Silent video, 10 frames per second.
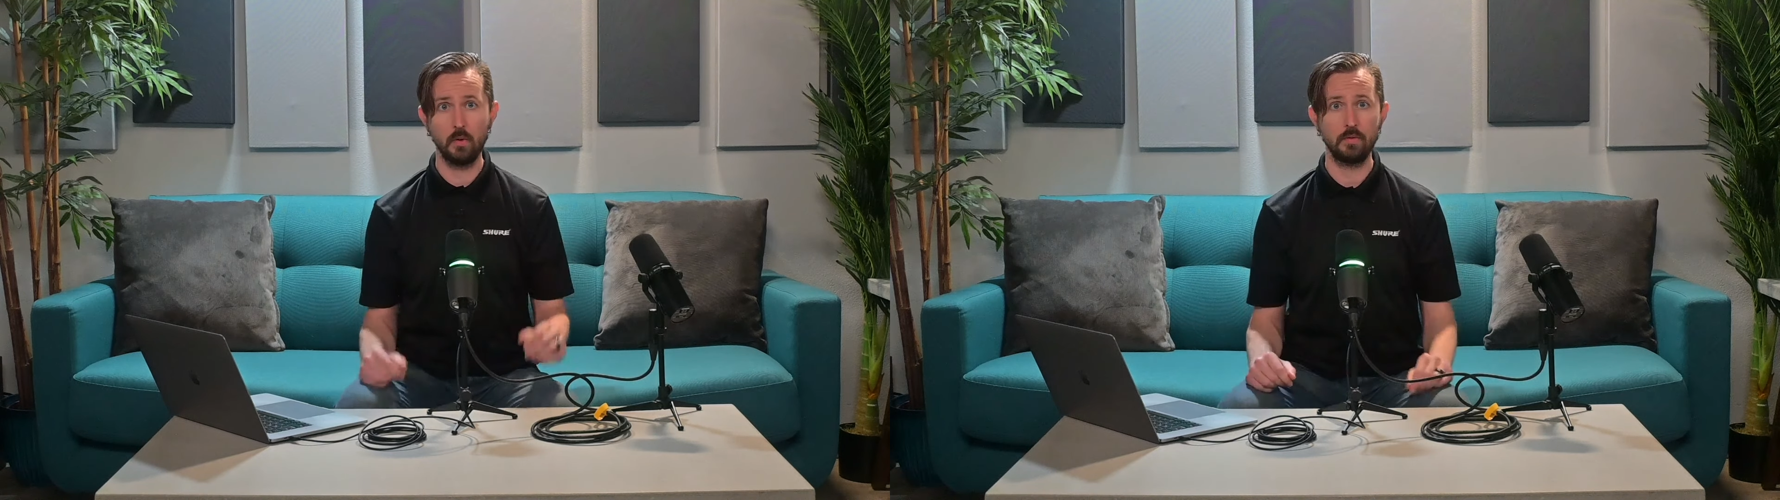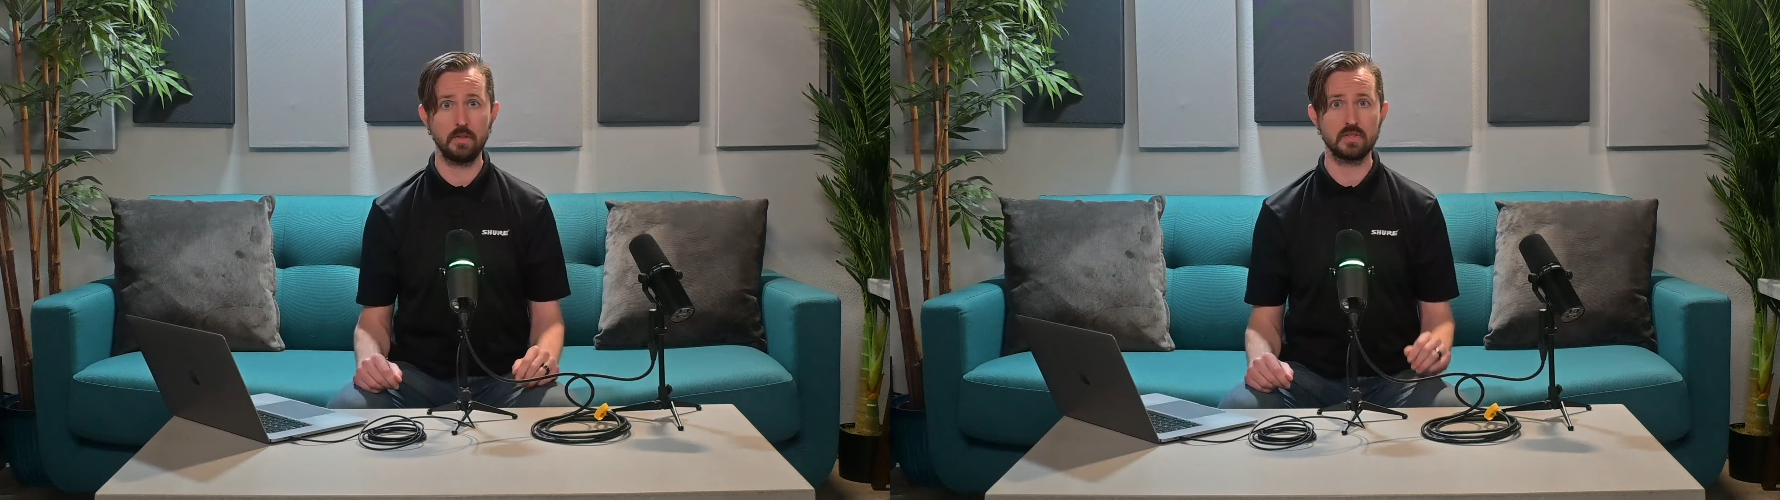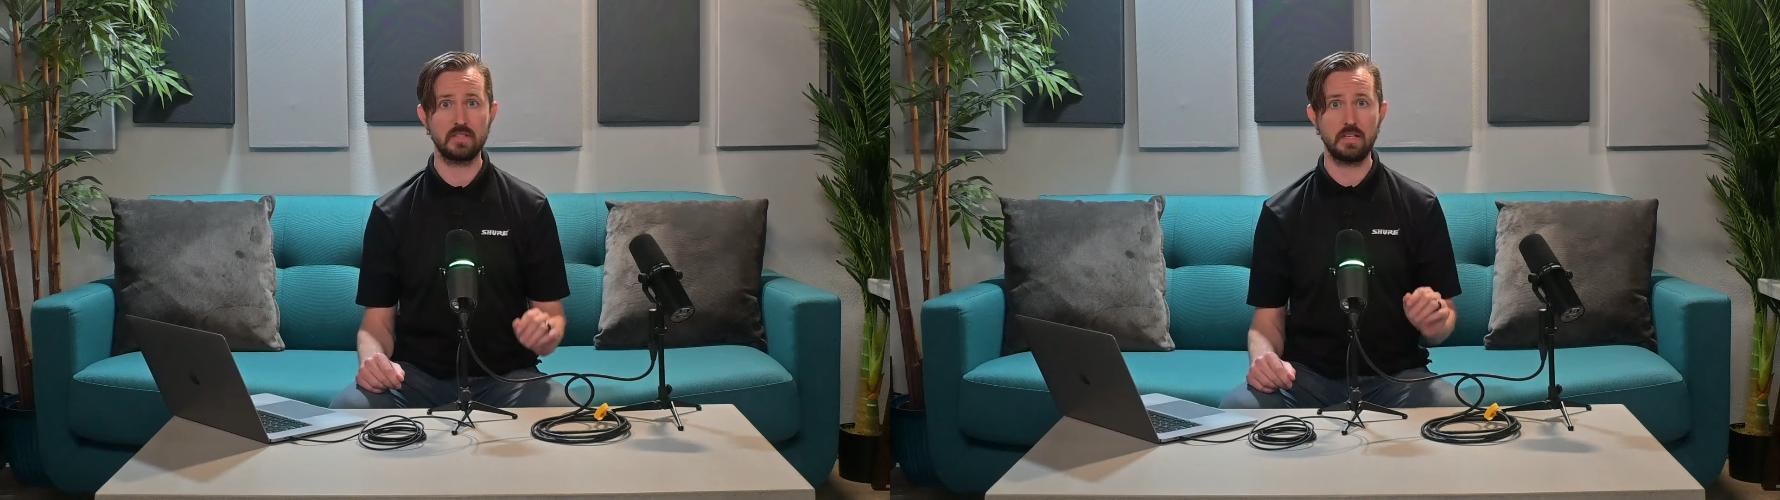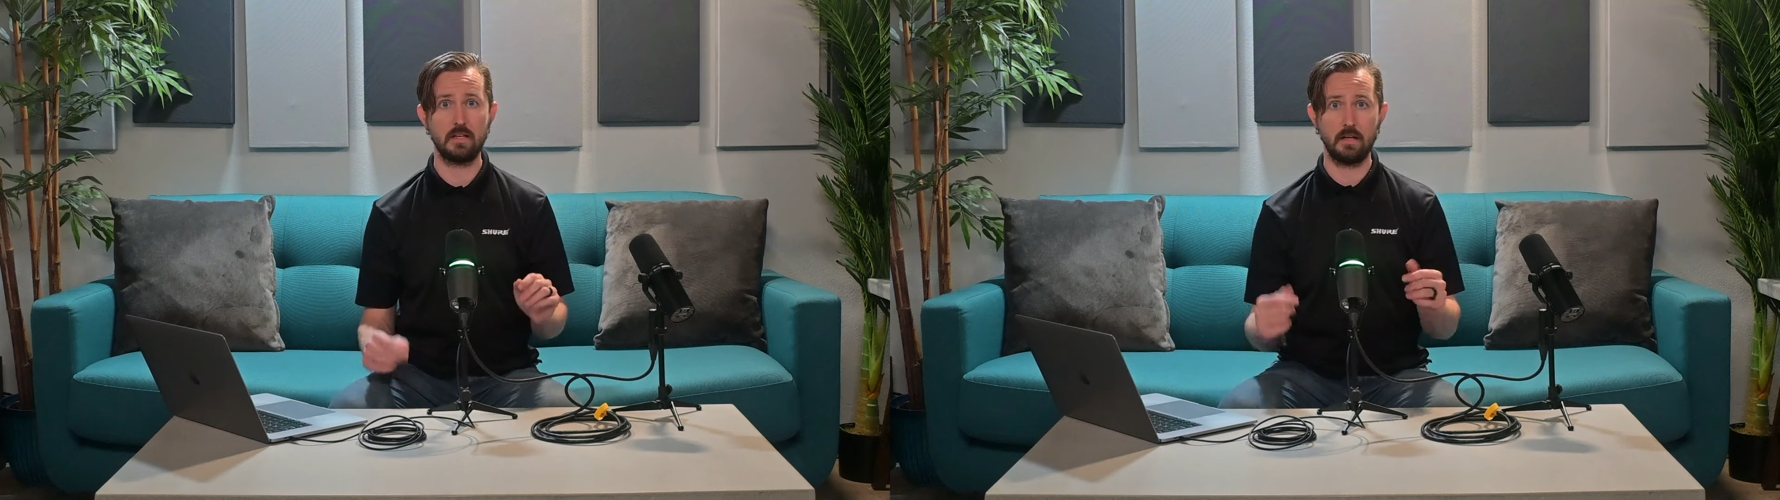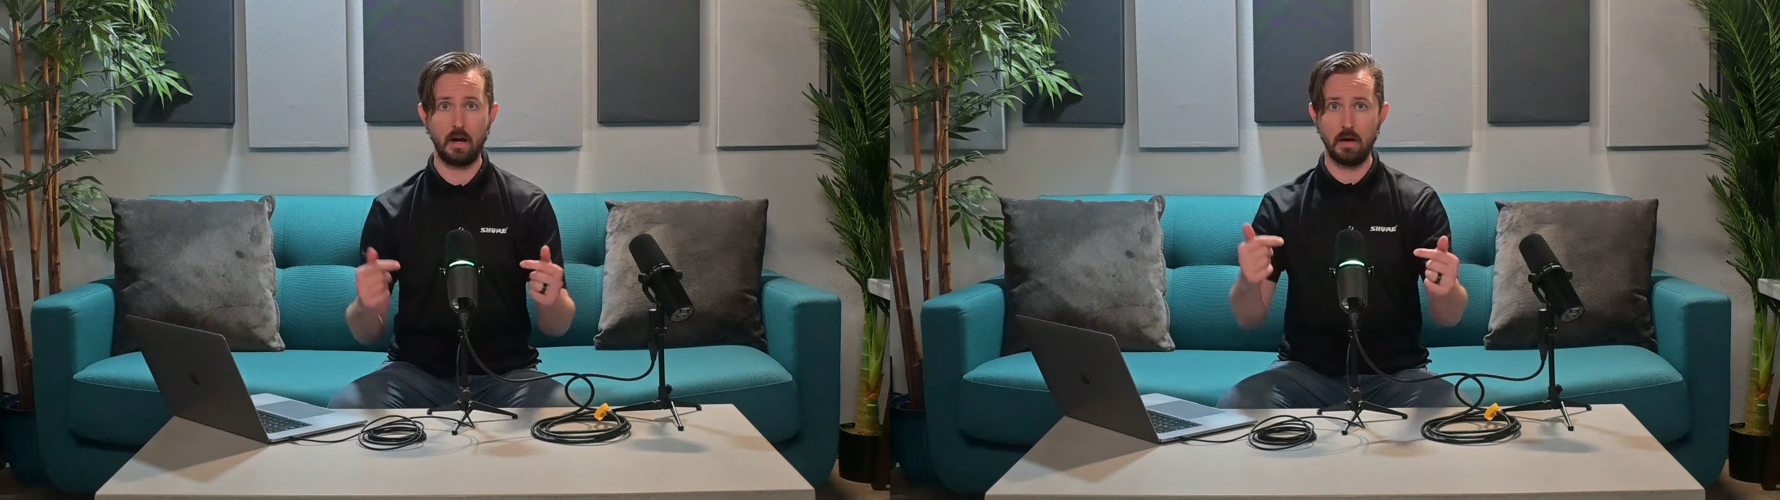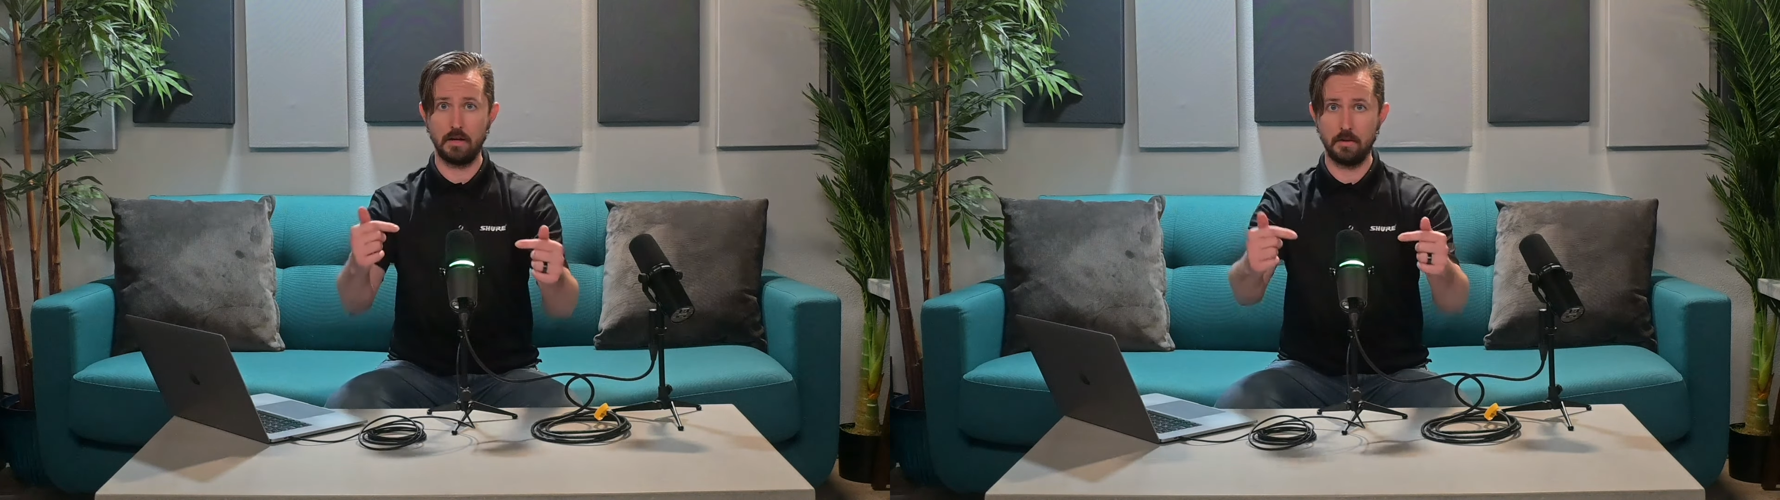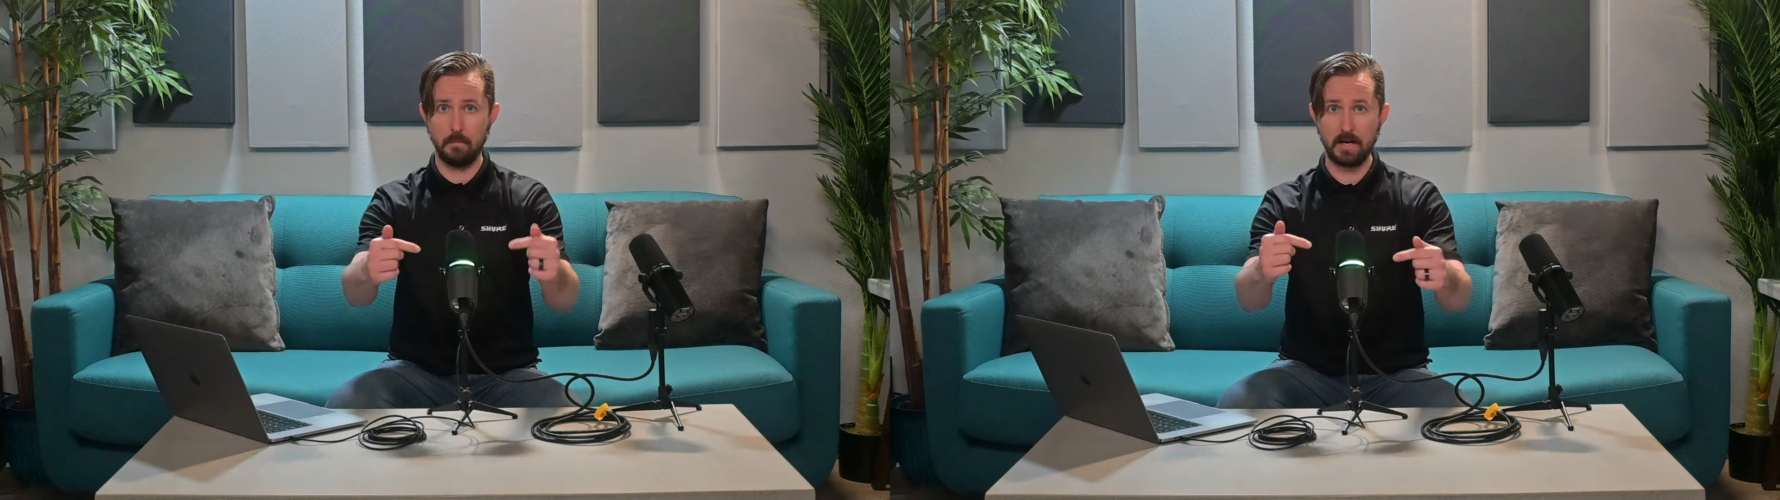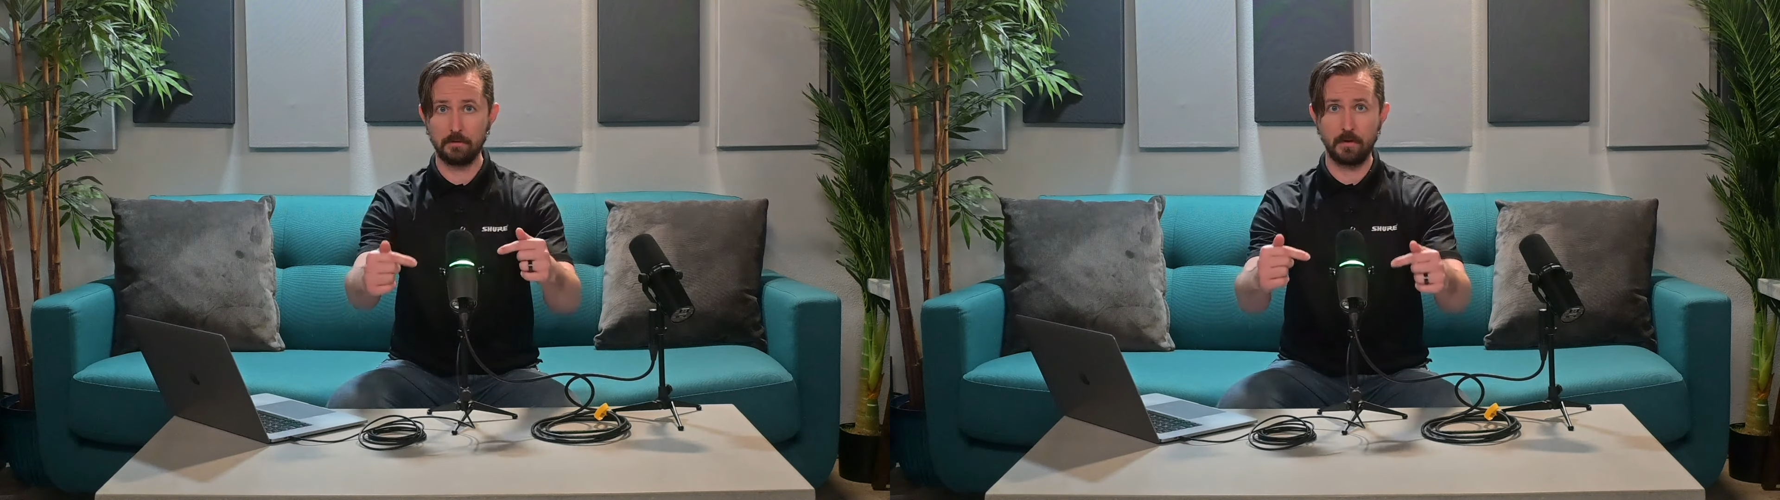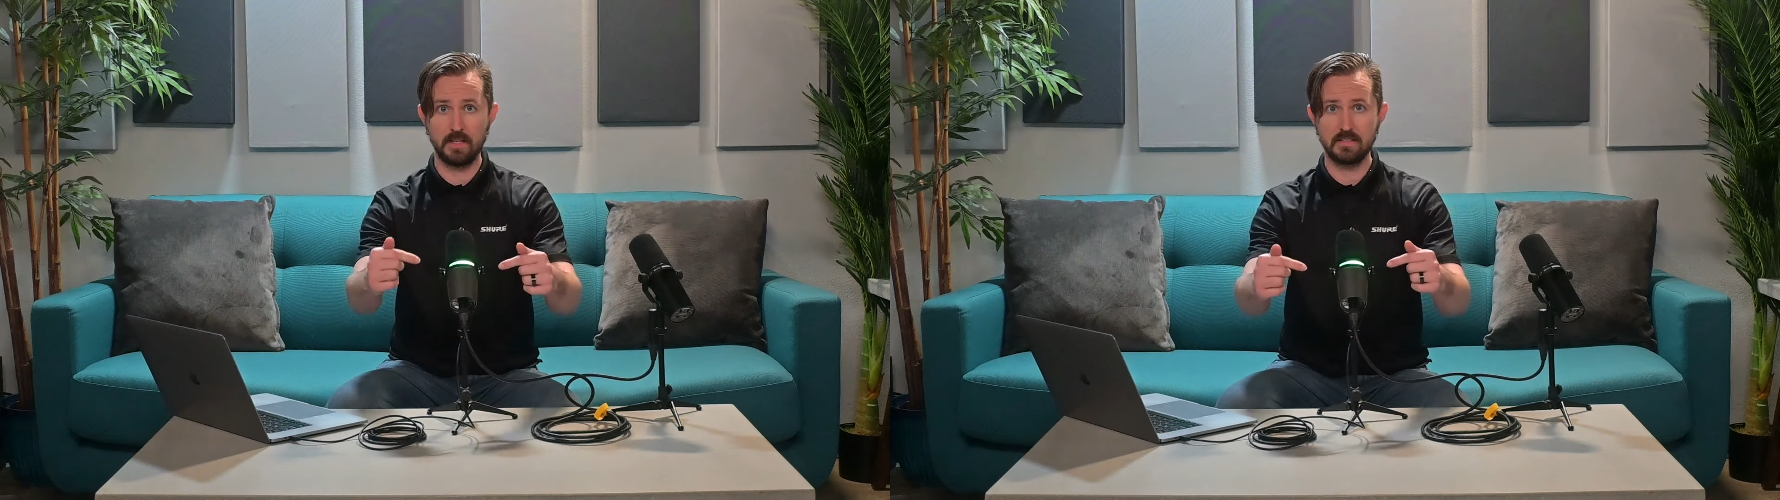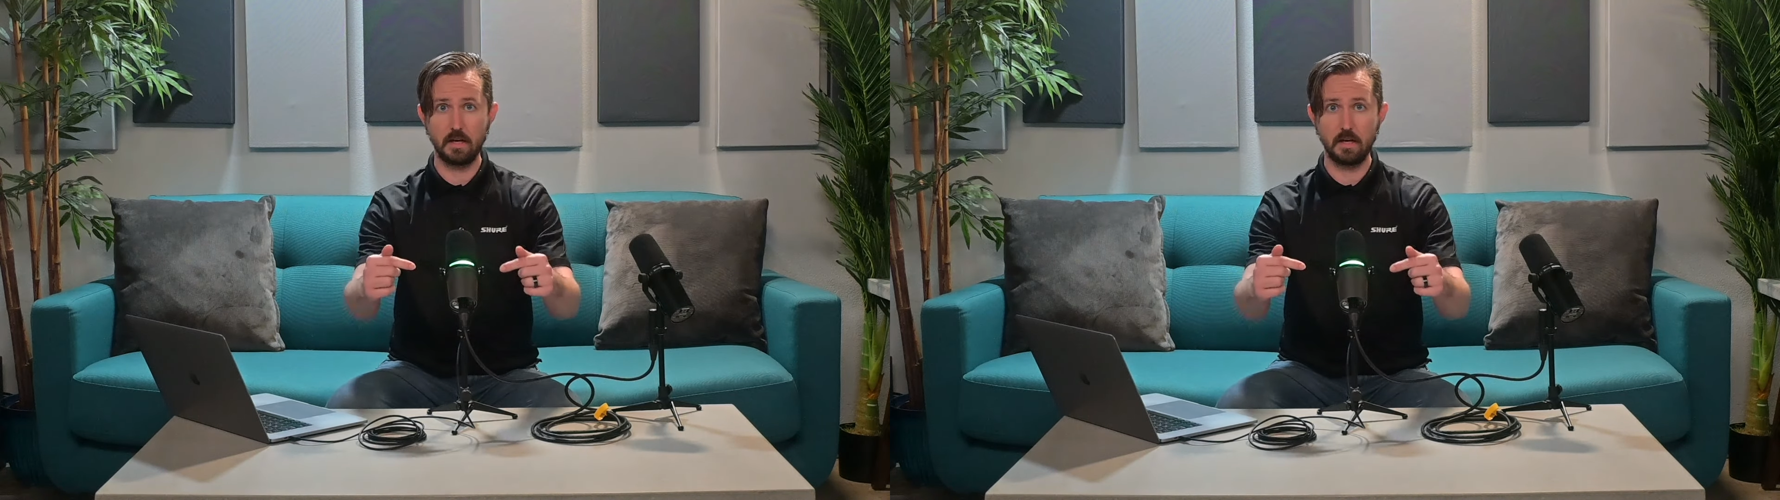you'll see on the microphone itself,